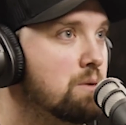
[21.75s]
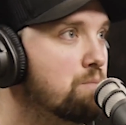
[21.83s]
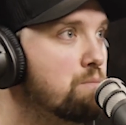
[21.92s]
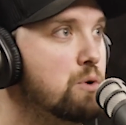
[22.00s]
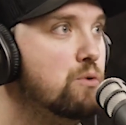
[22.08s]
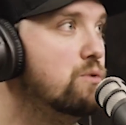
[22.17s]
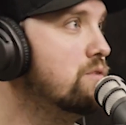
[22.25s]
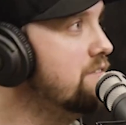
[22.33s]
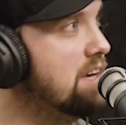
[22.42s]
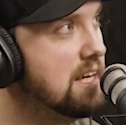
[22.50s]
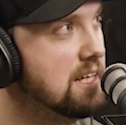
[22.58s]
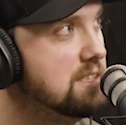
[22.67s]
moon
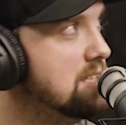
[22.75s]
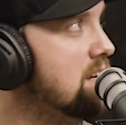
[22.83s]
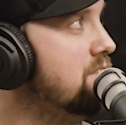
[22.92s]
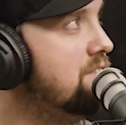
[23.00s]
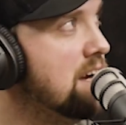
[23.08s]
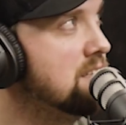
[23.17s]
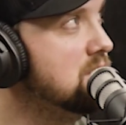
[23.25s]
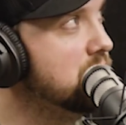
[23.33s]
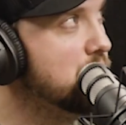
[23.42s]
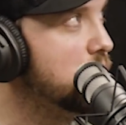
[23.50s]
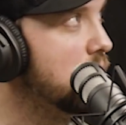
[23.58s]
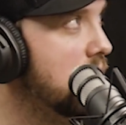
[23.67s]
phase and effect
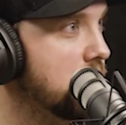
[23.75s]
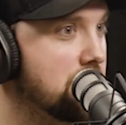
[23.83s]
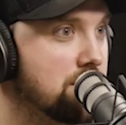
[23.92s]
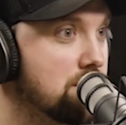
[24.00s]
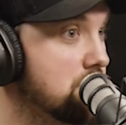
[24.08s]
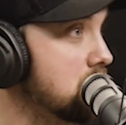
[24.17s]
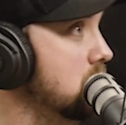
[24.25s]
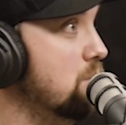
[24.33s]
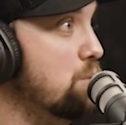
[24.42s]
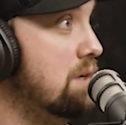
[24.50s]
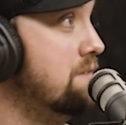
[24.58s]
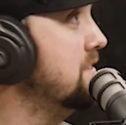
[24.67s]
on the rut.
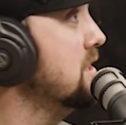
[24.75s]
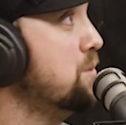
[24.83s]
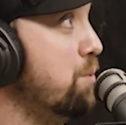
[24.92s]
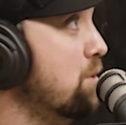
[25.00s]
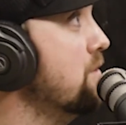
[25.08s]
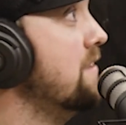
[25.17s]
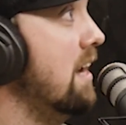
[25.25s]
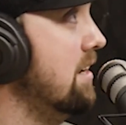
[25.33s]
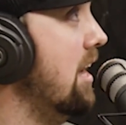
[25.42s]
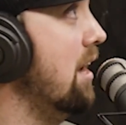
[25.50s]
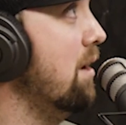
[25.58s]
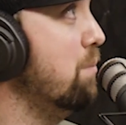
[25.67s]
We've disproved that now,